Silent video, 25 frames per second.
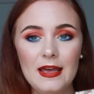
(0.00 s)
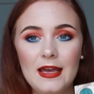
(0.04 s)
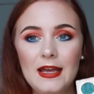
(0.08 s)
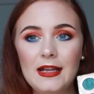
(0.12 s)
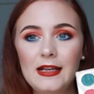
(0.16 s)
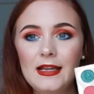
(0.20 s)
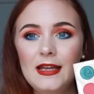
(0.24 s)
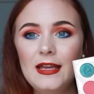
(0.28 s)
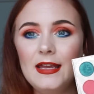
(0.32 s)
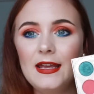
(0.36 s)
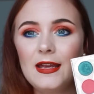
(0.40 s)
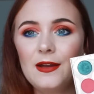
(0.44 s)

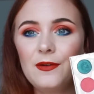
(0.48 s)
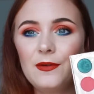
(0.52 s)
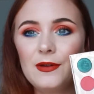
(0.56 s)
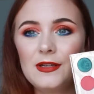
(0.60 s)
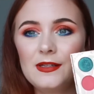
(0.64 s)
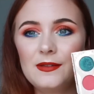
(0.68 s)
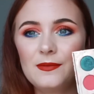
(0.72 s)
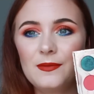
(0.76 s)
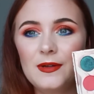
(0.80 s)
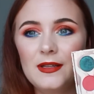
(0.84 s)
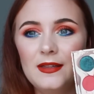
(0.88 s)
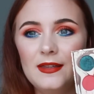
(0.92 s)
And here
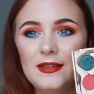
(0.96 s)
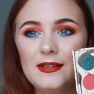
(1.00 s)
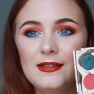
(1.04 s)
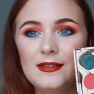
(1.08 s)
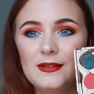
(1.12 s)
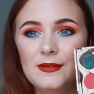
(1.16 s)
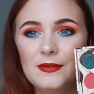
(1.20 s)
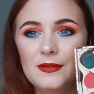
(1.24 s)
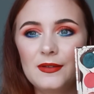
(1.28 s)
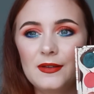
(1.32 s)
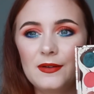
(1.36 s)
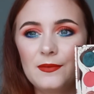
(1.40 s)
is what
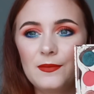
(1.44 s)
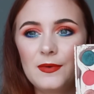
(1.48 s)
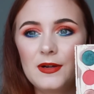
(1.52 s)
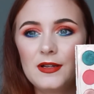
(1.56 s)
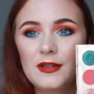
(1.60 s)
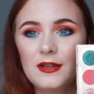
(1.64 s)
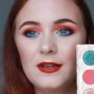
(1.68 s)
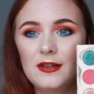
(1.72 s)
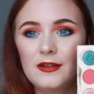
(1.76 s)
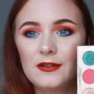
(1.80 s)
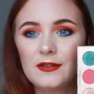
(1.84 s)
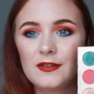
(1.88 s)
this
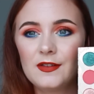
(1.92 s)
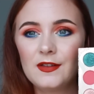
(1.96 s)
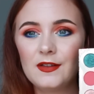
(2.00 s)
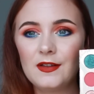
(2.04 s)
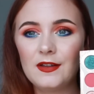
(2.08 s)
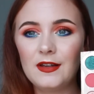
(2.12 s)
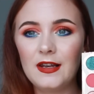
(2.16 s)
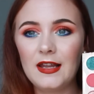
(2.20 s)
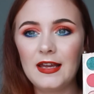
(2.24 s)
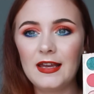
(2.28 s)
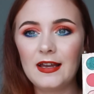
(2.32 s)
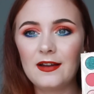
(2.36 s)
one looks
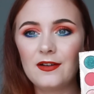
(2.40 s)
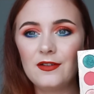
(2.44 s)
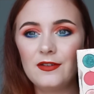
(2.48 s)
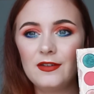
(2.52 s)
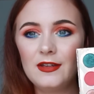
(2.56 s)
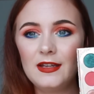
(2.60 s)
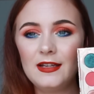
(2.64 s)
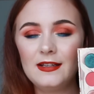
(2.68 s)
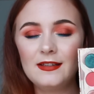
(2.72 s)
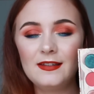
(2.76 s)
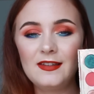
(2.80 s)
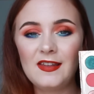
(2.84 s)
like
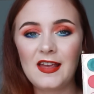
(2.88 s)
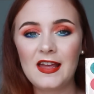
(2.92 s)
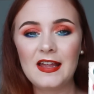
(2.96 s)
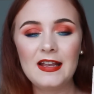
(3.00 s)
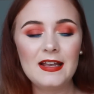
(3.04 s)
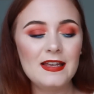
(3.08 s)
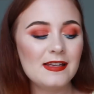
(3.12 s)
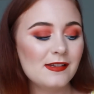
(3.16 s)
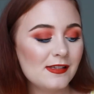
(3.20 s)
on the inside.